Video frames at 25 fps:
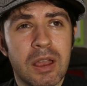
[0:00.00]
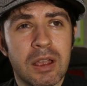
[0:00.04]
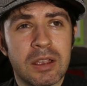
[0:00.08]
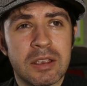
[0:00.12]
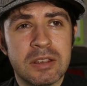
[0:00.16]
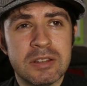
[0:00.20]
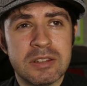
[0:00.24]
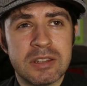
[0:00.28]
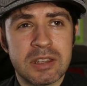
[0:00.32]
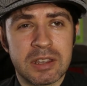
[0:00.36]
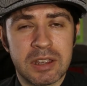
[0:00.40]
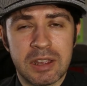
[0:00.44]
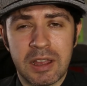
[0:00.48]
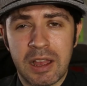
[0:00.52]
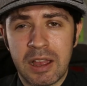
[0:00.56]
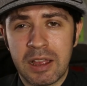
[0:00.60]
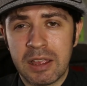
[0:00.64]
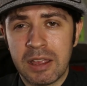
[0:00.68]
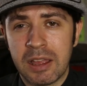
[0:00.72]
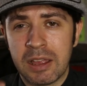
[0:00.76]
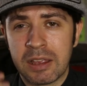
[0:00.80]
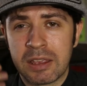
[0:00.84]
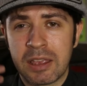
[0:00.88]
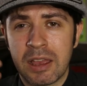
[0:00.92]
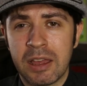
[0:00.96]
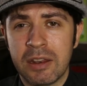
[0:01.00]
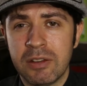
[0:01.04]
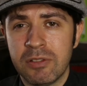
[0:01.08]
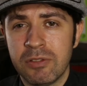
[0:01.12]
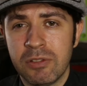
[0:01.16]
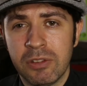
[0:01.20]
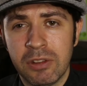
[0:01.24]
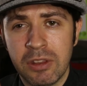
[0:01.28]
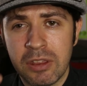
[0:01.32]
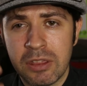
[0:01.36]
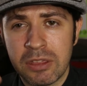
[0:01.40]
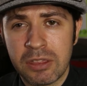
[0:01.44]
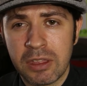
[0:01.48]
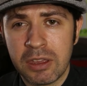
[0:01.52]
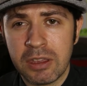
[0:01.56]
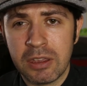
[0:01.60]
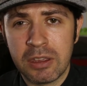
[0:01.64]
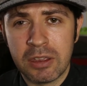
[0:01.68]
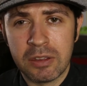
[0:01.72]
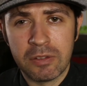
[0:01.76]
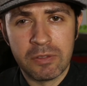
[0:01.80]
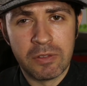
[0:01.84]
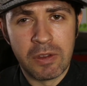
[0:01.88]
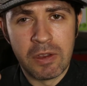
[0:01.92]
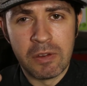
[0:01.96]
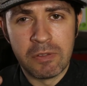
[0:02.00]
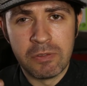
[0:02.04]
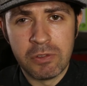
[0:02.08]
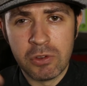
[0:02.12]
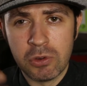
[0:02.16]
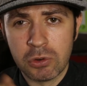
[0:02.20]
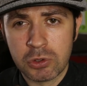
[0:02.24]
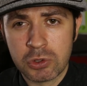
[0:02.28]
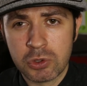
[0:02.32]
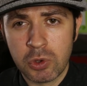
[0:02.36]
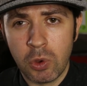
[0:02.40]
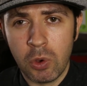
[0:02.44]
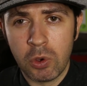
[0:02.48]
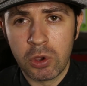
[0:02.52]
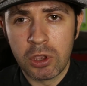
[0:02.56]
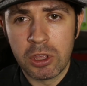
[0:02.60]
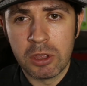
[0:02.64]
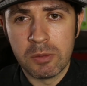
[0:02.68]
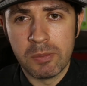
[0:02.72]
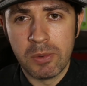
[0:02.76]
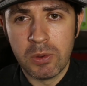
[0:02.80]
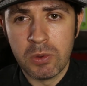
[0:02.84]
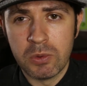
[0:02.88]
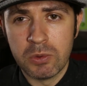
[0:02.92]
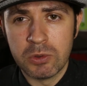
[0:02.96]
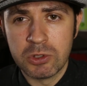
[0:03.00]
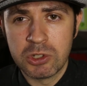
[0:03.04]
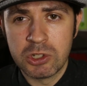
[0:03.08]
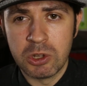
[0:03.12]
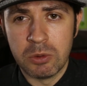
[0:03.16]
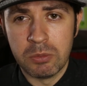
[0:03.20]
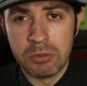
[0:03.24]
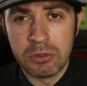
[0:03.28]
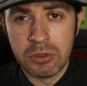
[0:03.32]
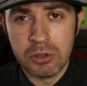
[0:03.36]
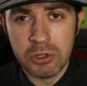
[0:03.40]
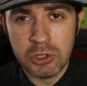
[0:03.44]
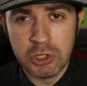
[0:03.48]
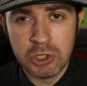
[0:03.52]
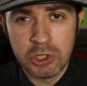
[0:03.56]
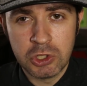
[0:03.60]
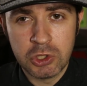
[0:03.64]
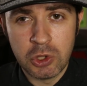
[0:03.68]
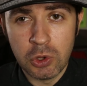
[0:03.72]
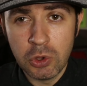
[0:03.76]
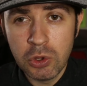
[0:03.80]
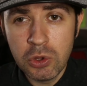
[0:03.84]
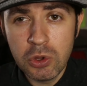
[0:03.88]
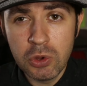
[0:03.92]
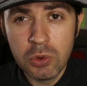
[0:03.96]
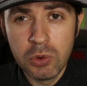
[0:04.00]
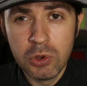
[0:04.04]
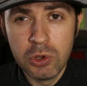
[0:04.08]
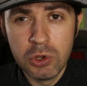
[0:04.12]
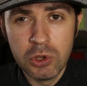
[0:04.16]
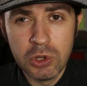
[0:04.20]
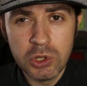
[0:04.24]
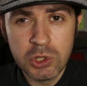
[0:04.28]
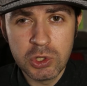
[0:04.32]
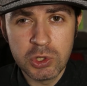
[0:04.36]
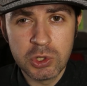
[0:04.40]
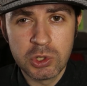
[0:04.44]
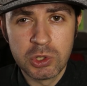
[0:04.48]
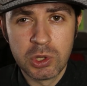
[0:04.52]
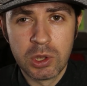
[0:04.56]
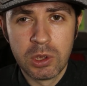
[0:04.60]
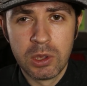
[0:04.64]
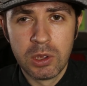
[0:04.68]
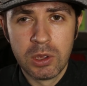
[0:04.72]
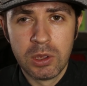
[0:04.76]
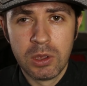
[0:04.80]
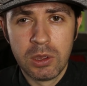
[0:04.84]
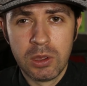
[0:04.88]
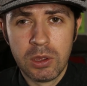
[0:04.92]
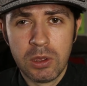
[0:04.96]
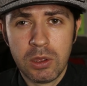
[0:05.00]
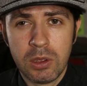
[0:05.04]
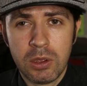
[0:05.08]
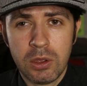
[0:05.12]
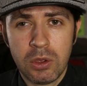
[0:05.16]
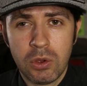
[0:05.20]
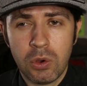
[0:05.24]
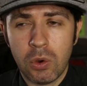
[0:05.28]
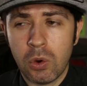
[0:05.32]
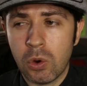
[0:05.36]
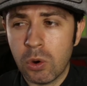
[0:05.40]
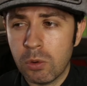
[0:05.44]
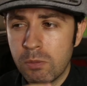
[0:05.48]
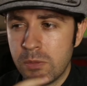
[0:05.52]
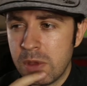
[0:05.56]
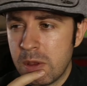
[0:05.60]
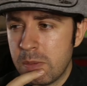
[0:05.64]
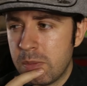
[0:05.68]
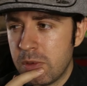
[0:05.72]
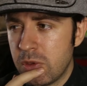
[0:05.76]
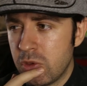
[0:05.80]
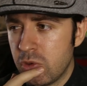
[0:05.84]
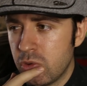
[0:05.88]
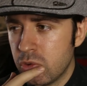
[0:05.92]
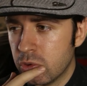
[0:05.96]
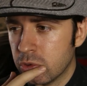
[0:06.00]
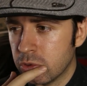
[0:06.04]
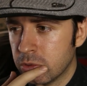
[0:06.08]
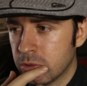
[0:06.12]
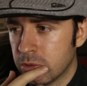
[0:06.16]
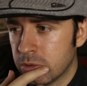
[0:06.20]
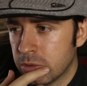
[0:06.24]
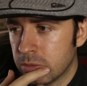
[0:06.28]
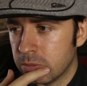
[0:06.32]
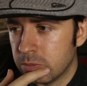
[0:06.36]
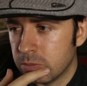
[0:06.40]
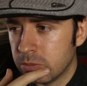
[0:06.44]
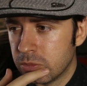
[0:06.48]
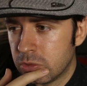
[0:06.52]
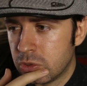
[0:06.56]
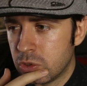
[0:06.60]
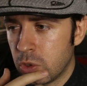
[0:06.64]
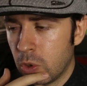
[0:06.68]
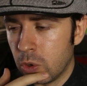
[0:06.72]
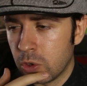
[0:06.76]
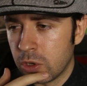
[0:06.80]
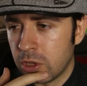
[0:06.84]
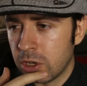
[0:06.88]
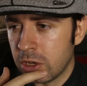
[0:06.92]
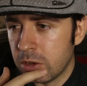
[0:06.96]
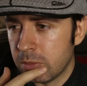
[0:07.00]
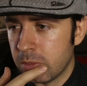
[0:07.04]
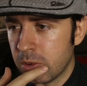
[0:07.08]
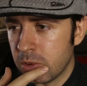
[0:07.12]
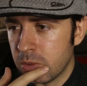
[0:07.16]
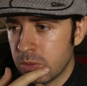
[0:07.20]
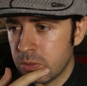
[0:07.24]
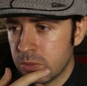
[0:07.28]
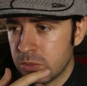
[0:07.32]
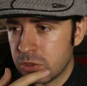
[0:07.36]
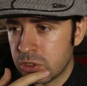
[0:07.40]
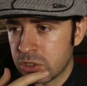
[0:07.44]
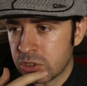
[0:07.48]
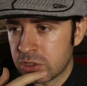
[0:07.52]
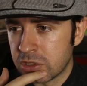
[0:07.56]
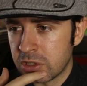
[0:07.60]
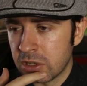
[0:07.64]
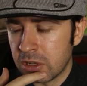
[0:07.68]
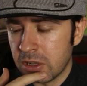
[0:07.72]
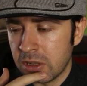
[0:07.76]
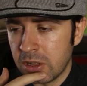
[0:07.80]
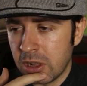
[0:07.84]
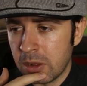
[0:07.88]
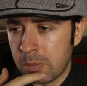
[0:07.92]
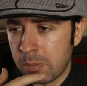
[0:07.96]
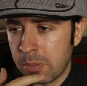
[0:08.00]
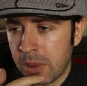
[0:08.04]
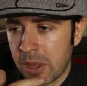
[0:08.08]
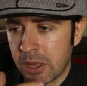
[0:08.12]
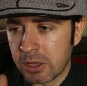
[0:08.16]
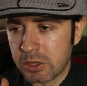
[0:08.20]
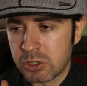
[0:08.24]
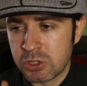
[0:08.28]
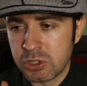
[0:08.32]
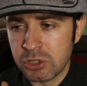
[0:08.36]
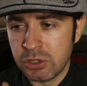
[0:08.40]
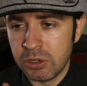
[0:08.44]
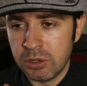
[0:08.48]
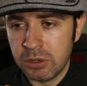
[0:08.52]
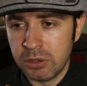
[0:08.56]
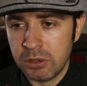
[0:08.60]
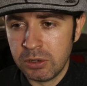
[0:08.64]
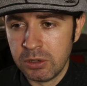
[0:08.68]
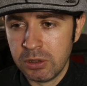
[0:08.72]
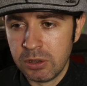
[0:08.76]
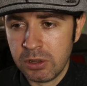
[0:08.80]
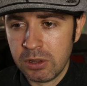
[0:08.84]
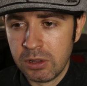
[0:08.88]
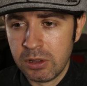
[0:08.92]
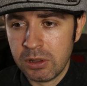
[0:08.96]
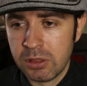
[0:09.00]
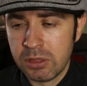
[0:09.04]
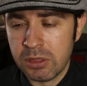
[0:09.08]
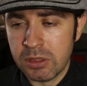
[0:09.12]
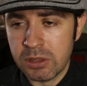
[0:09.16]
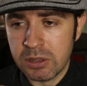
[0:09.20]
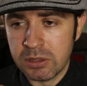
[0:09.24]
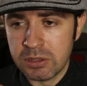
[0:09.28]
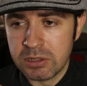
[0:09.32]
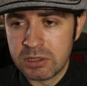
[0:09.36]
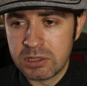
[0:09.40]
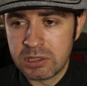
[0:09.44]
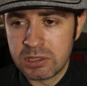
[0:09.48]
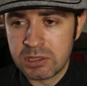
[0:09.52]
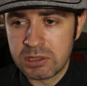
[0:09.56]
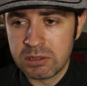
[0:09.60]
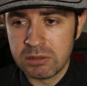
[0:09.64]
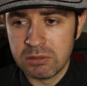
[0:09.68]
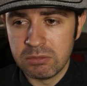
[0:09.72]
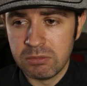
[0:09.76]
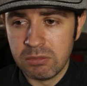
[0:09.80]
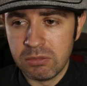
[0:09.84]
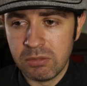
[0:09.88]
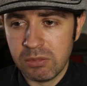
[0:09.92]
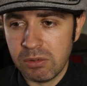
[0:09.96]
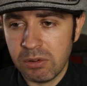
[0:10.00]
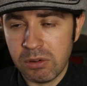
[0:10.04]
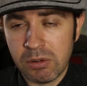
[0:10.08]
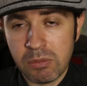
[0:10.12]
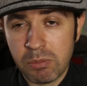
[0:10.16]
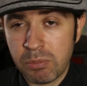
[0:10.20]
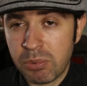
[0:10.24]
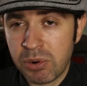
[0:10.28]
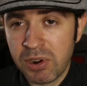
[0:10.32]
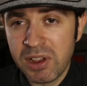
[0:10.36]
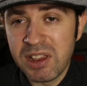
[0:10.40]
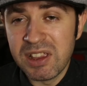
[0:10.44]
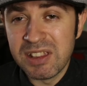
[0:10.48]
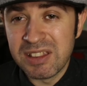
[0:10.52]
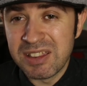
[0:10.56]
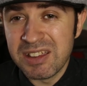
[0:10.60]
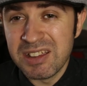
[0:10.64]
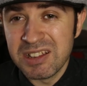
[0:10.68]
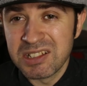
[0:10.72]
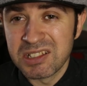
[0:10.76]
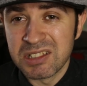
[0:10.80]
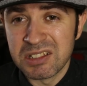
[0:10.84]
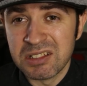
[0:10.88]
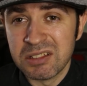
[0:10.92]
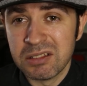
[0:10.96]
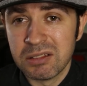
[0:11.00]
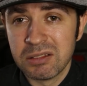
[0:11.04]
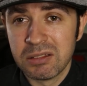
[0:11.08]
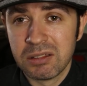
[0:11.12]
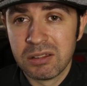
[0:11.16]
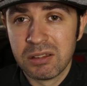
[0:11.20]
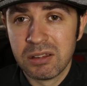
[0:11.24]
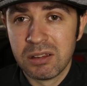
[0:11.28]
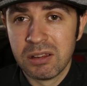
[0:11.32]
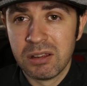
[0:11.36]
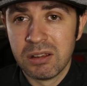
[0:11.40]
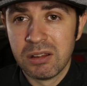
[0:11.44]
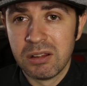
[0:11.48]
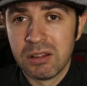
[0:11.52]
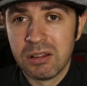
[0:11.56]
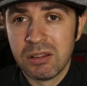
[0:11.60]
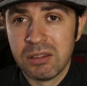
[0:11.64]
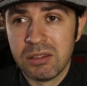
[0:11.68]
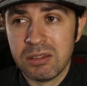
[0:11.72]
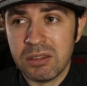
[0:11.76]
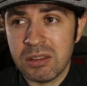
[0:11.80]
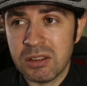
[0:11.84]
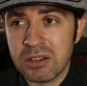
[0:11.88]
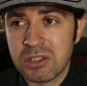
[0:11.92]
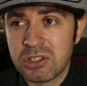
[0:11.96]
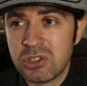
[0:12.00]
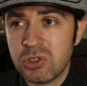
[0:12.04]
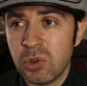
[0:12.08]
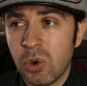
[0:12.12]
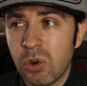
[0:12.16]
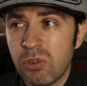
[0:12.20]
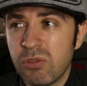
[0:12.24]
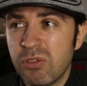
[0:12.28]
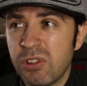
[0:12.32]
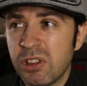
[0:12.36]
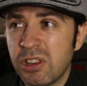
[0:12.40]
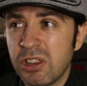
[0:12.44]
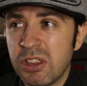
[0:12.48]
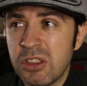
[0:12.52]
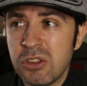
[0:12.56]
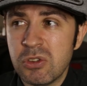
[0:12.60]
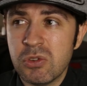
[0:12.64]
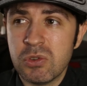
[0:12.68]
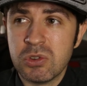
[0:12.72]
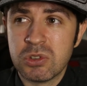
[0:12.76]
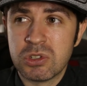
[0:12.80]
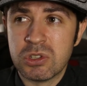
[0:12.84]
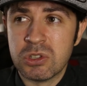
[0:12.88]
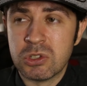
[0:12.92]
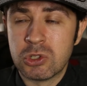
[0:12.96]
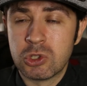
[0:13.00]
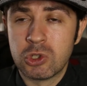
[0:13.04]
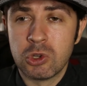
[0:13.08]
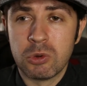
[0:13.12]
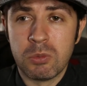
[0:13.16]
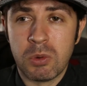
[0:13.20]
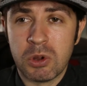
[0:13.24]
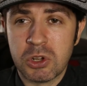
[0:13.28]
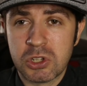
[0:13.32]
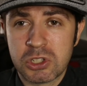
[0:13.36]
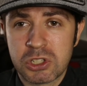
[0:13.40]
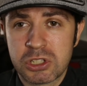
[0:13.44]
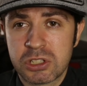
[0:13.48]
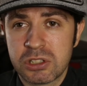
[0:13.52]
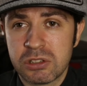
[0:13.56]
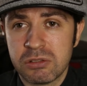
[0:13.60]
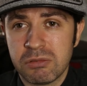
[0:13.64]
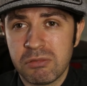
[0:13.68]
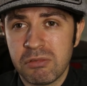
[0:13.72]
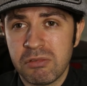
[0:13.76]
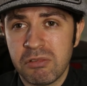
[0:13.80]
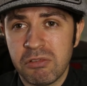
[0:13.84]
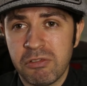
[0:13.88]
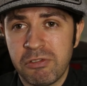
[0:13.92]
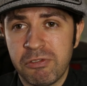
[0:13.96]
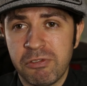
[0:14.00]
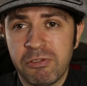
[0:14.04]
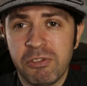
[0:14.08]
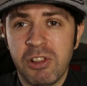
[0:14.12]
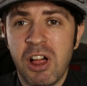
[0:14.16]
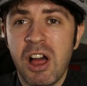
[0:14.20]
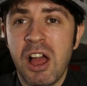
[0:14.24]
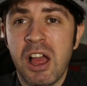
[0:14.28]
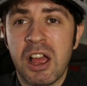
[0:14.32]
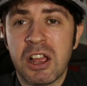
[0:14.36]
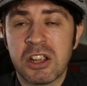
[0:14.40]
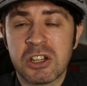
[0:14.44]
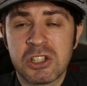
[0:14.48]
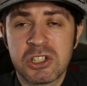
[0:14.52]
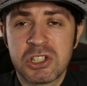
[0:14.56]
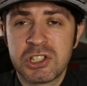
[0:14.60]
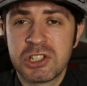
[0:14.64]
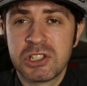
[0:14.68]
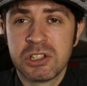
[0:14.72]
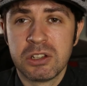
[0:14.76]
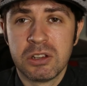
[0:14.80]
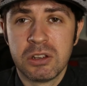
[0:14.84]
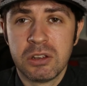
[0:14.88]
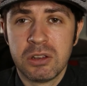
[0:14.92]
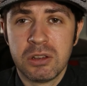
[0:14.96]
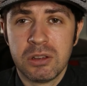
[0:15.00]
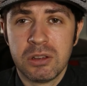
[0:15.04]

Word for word: Because I, I can't really think if you're talking about something studio use or maybe you're talking about just a, a picture that's pretty decent, that's not really using so much flash,